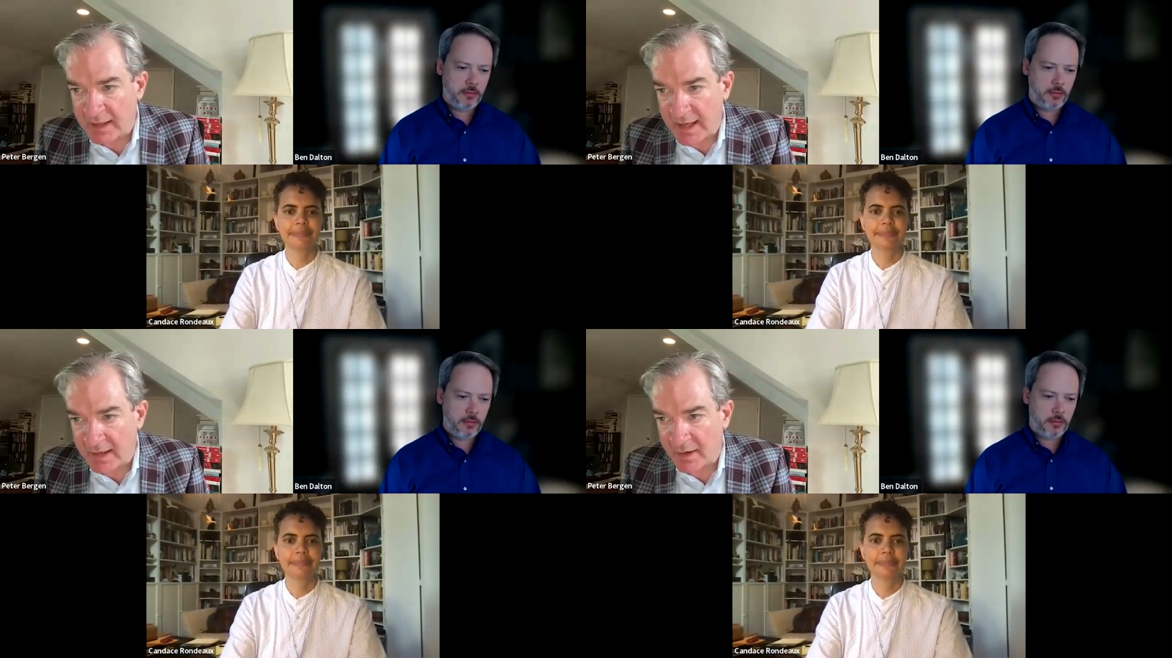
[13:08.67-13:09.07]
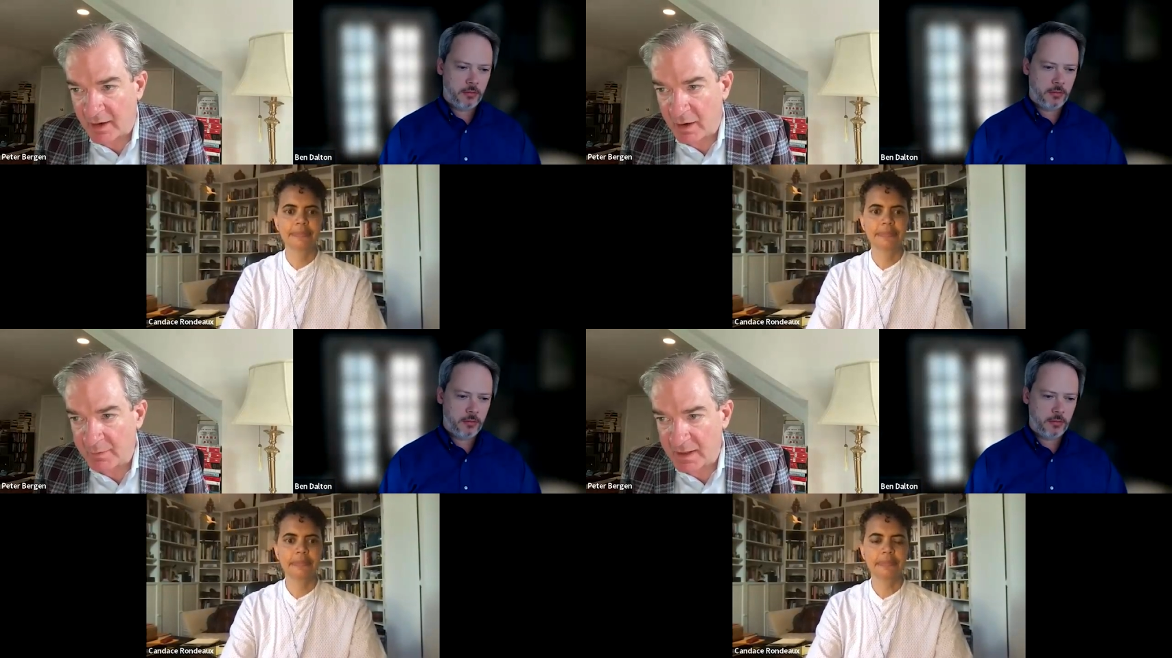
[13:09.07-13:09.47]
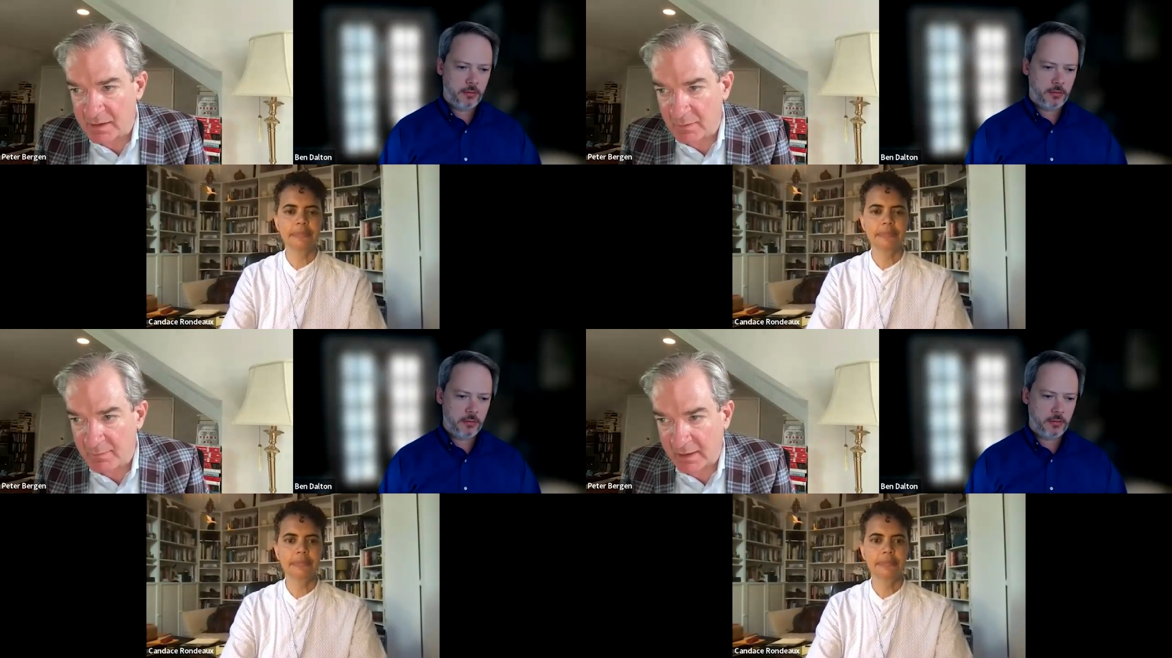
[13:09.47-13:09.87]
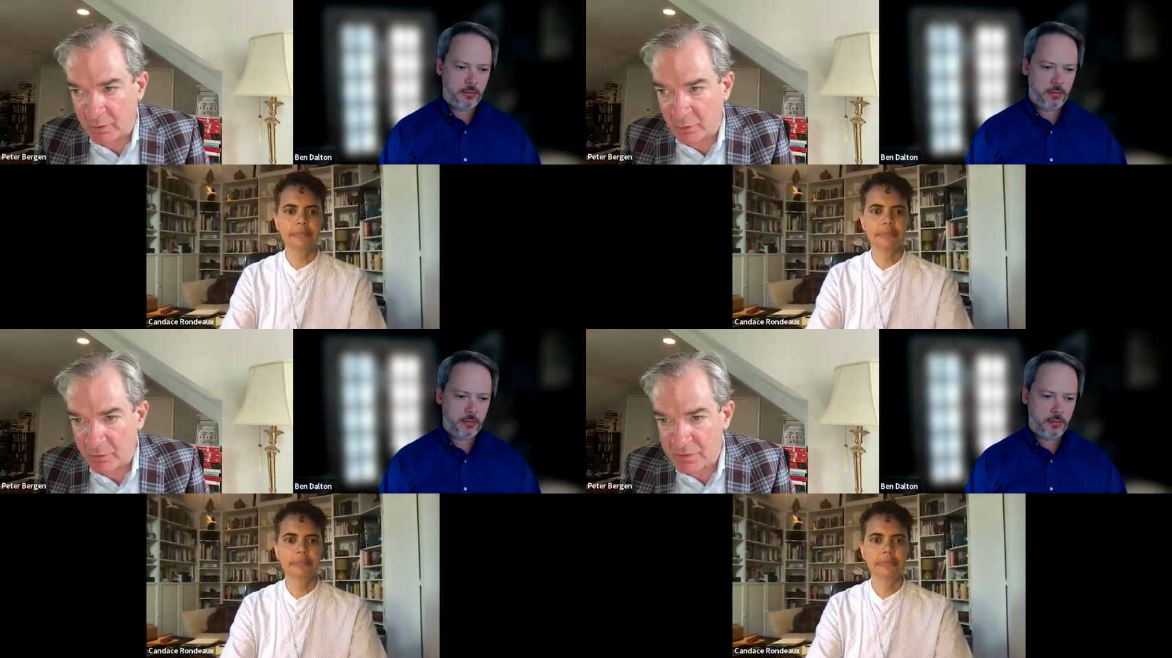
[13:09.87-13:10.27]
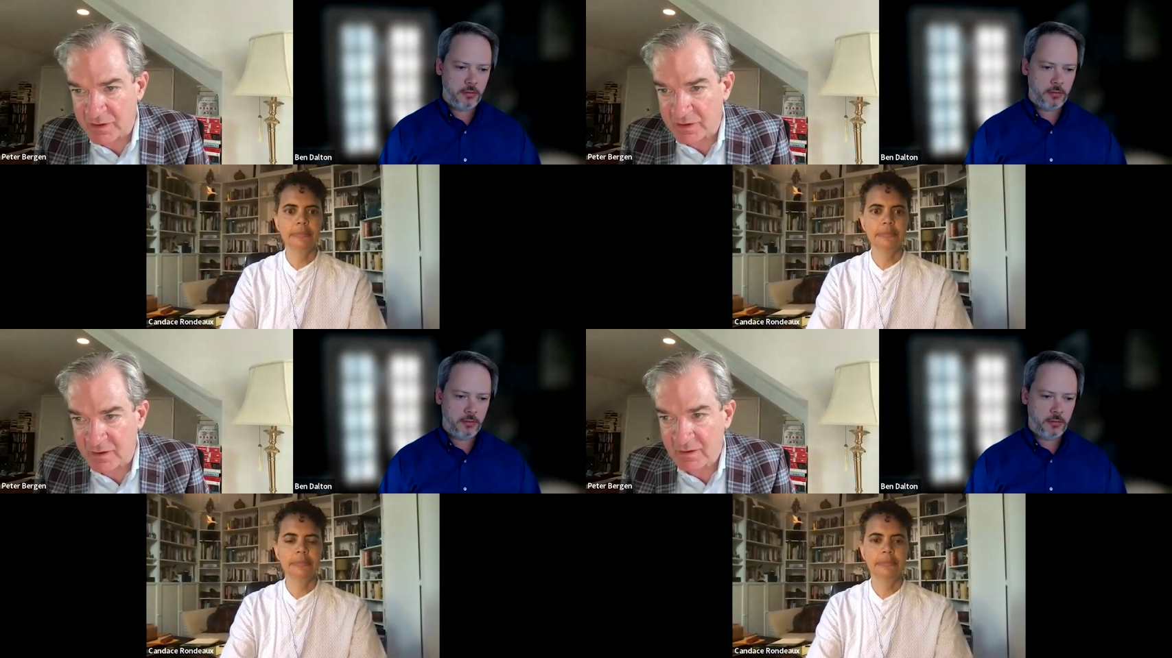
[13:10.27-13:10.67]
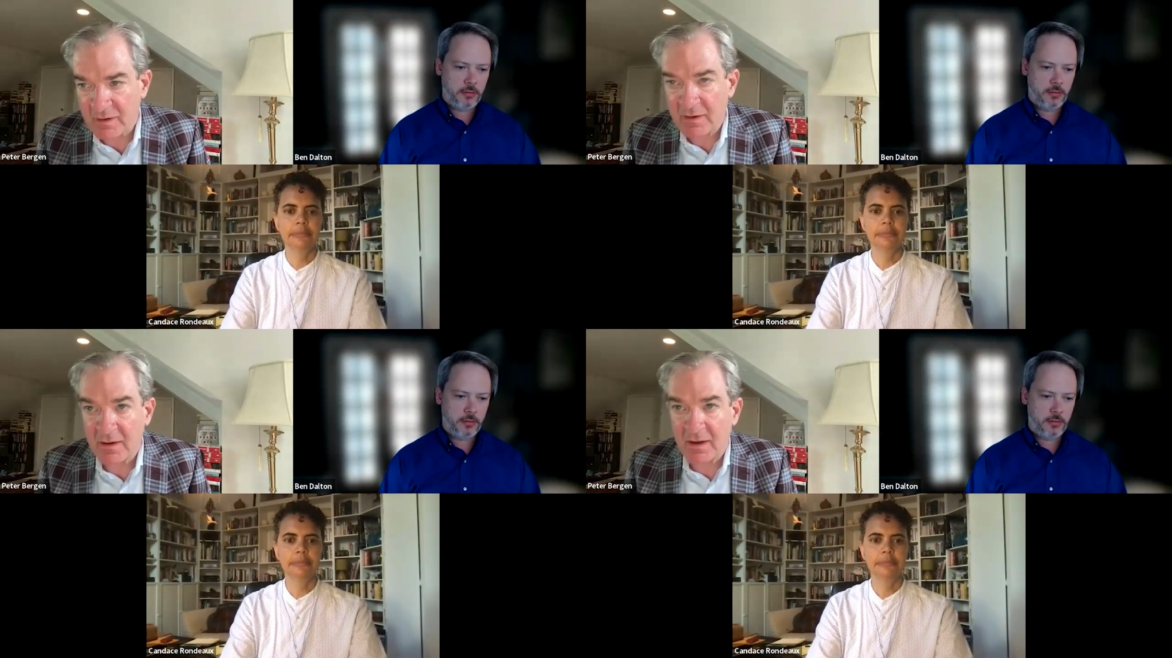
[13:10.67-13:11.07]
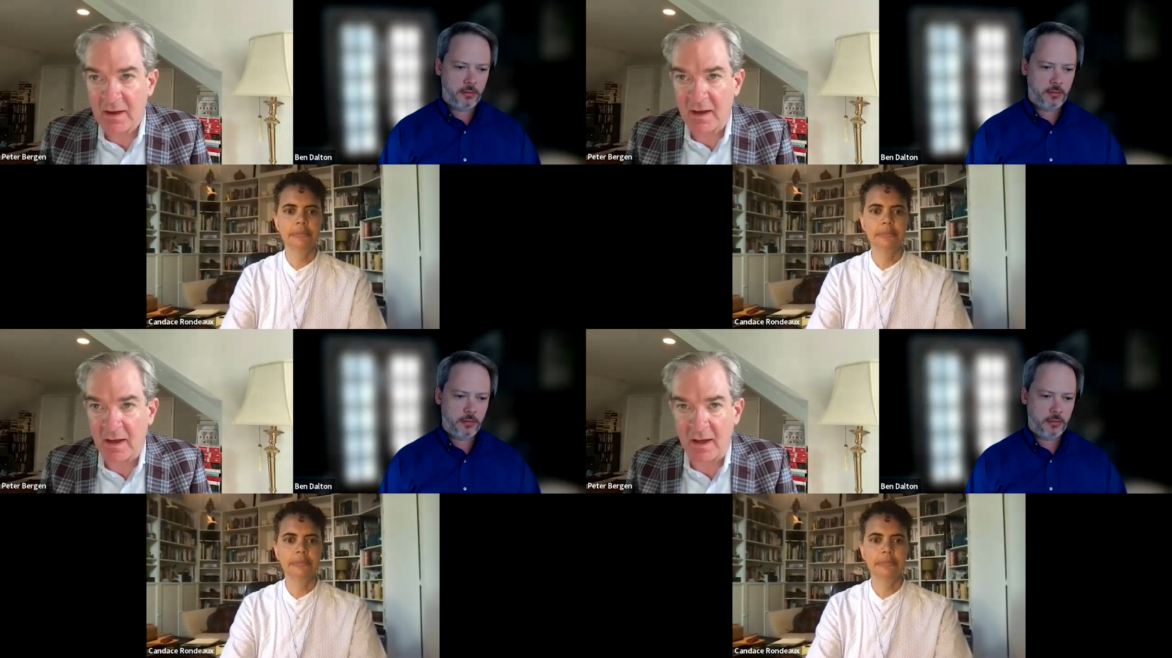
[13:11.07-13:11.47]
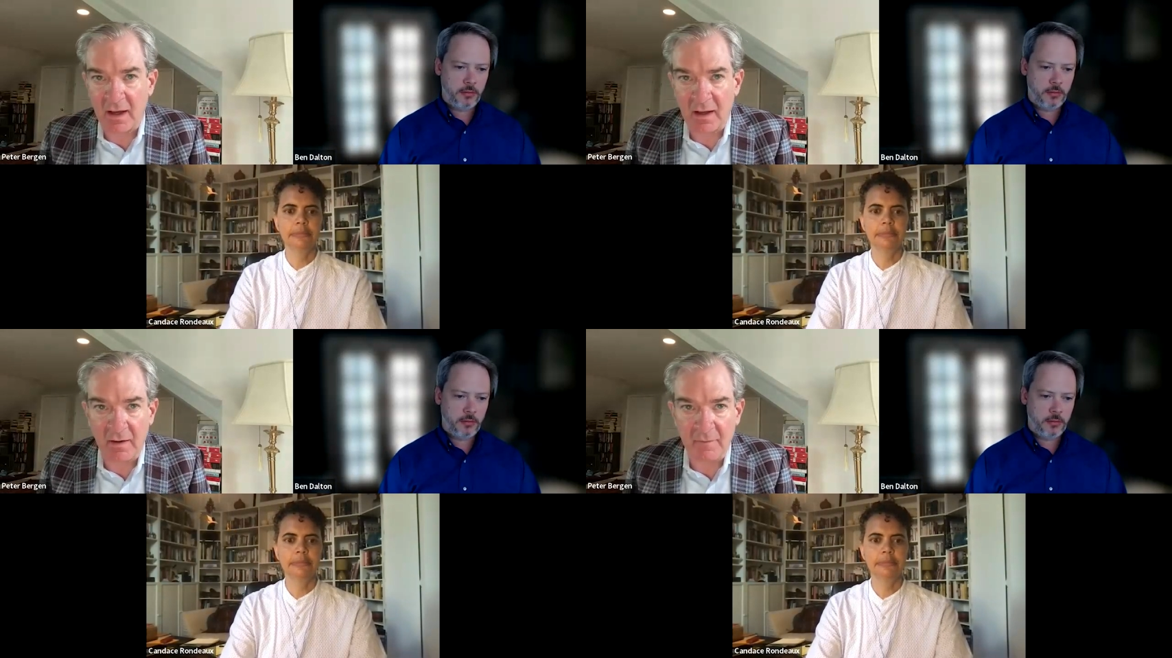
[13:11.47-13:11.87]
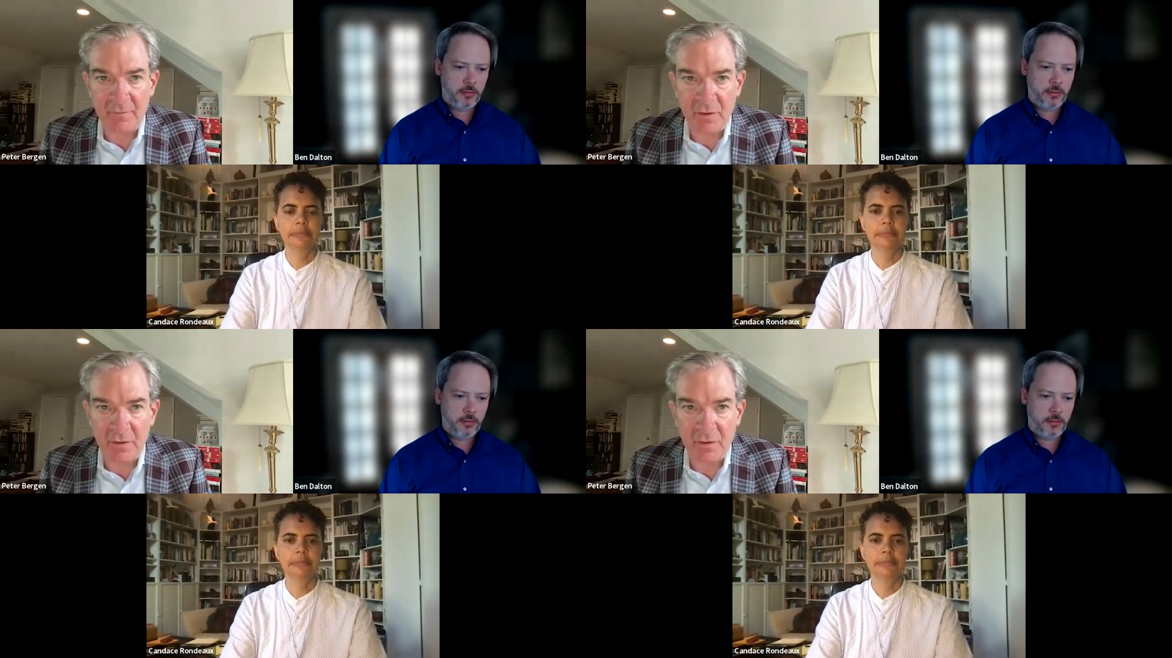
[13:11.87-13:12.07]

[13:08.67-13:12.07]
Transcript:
Speaker 1: to get an army into Belarus uh,